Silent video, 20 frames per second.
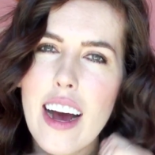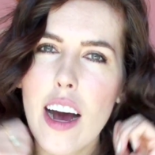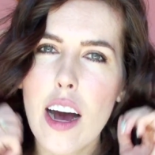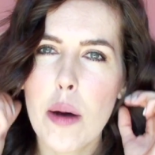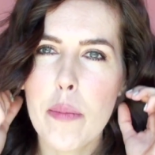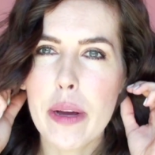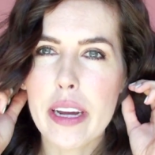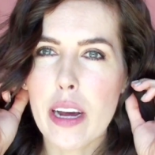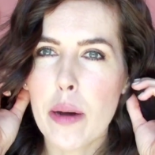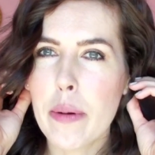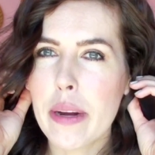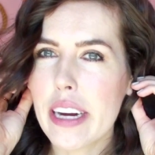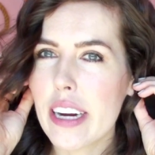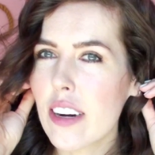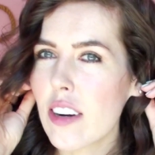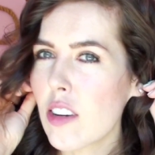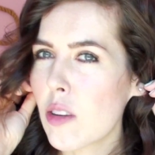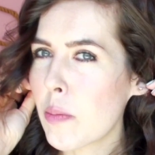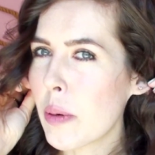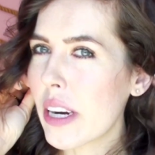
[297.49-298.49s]
I got my
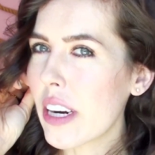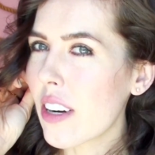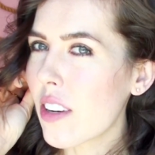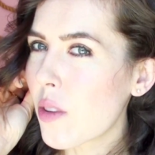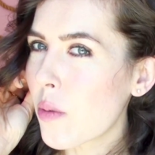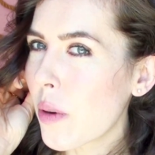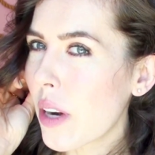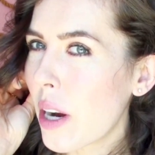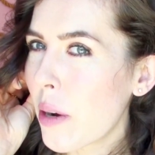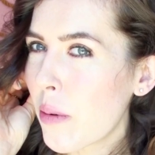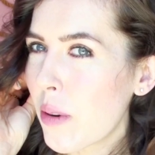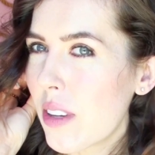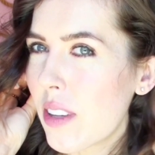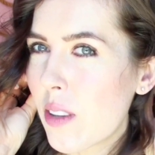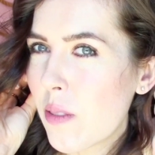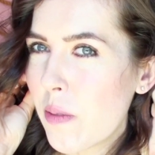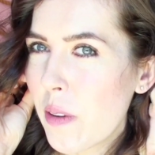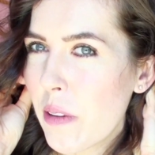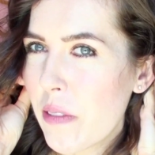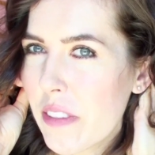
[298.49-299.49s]
ears pierced when I
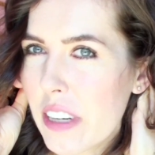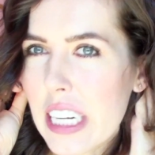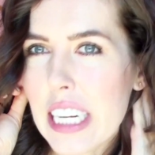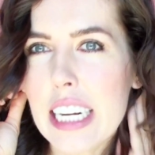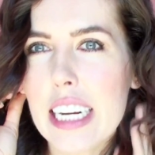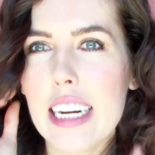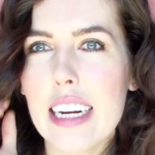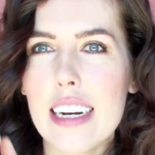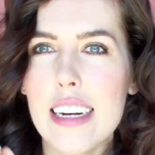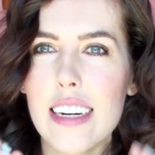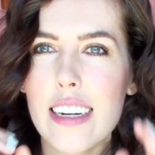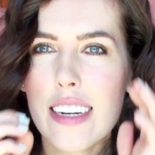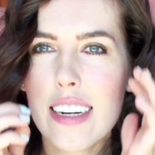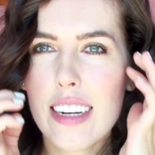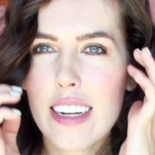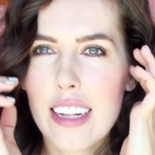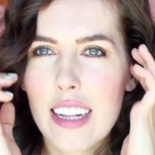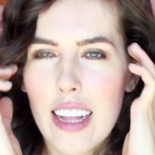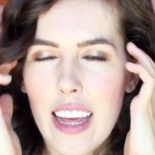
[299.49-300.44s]
was 15.